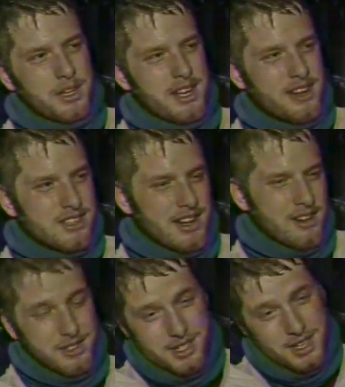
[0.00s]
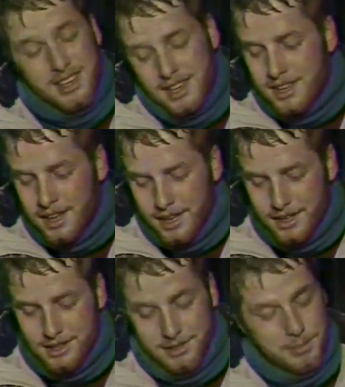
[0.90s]
couple of years now. It's
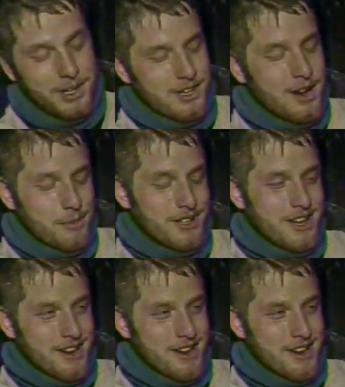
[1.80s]
about time we